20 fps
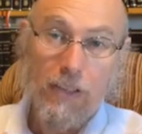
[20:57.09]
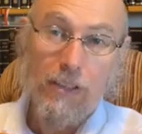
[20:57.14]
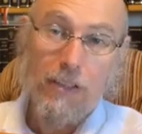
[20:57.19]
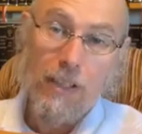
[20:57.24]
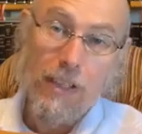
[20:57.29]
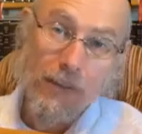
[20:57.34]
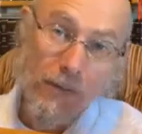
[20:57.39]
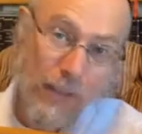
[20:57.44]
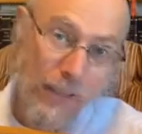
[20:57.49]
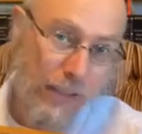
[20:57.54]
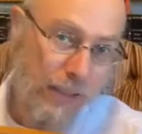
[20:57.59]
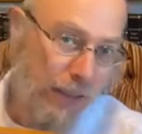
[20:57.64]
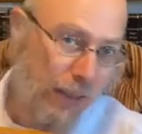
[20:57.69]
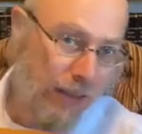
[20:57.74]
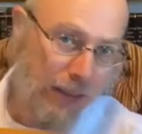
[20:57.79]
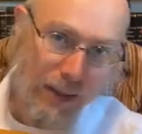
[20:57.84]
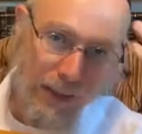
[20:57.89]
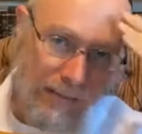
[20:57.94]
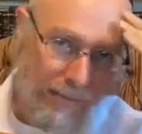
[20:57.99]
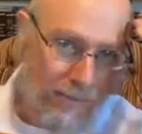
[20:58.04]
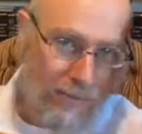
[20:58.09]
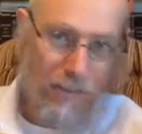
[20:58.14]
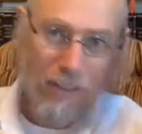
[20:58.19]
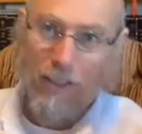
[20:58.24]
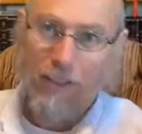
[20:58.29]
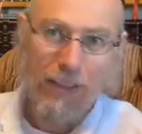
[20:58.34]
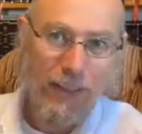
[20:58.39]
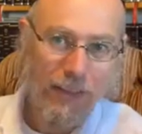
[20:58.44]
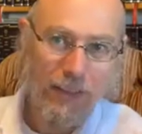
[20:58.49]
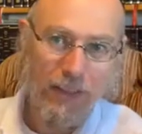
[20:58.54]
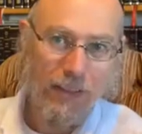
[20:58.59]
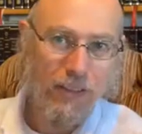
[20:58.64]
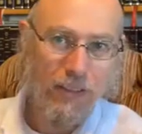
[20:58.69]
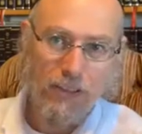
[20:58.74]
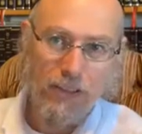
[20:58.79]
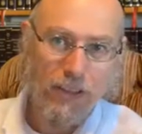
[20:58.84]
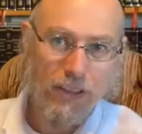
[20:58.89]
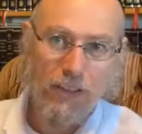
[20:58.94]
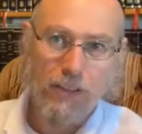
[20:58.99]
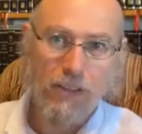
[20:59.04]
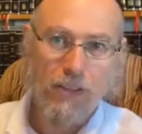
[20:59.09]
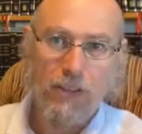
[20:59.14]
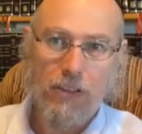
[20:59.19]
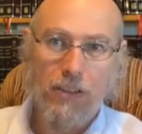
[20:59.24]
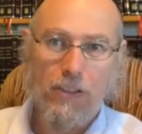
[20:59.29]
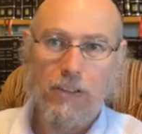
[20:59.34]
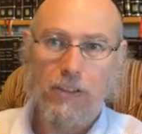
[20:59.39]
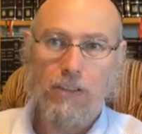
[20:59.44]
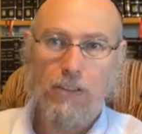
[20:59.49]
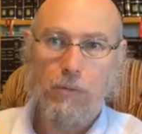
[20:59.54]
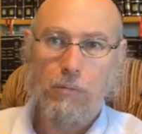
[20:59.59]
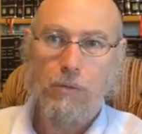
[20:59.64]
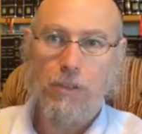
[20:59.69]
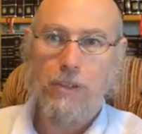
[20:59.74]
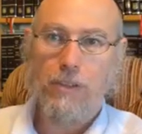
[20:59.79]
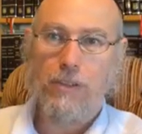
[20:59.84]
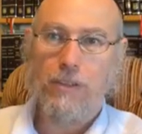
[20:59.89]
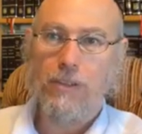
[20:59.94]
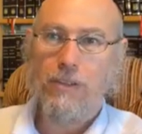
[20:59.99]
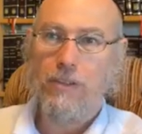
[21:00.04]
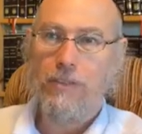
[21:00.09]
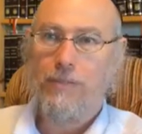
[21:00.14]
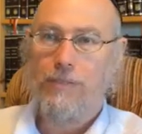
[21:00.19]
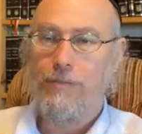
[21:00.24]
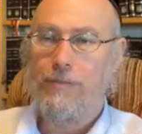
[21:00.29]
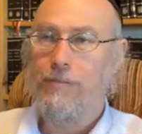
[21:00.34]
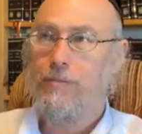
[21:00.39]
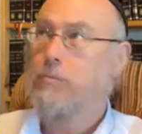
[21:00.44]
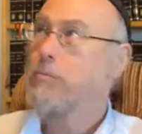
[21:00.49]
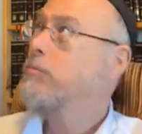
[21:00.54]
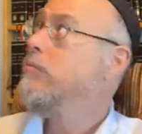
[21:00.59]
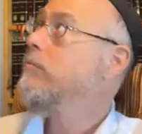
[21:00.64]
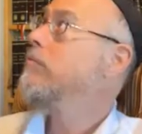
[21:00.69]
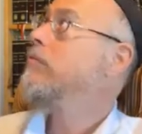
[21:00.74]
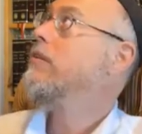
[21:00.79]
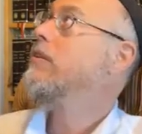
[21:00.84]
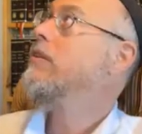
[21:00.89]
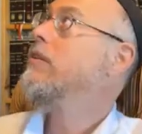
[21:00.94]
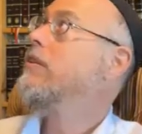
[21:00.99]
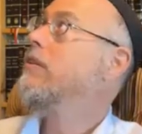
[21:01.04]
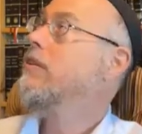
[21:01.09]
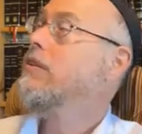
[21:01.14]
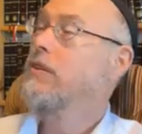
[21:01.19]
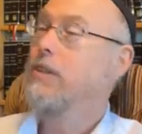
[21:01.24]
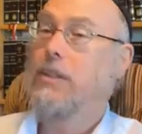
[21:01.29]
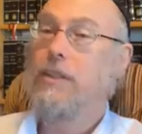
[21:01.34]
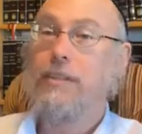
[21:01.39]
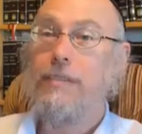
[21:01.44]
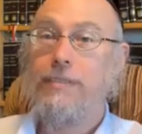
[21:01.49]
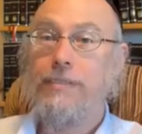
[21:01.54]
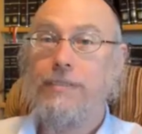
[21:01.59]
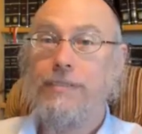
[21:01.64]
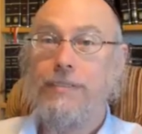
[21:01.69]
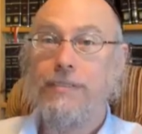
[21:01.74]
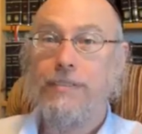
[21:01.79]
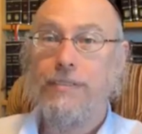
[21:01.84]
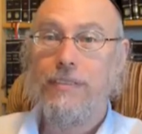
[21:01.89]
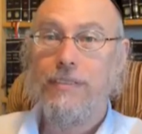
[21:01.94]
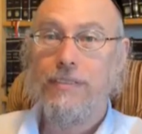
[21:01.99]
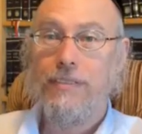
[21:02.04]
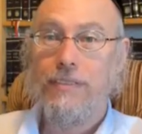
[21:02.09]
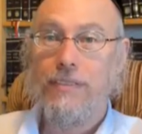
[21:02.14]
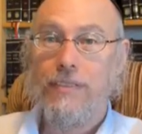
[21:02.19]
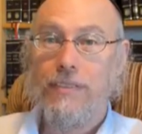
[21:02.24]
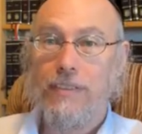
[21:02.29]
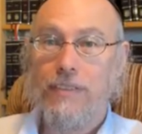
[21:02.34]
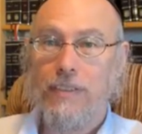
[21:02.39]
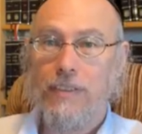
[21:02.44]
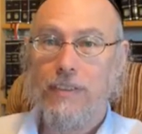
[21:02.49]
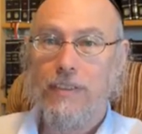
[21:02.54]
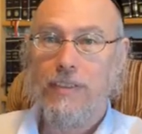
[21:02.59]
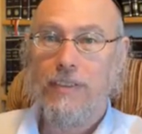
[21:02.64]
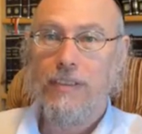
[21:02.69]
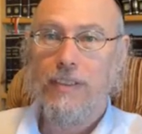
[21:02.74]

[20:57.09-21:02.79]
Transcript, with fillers: Anyway, uh, there's all kinds of theories that you could you could before build. Time, what? It was before my time.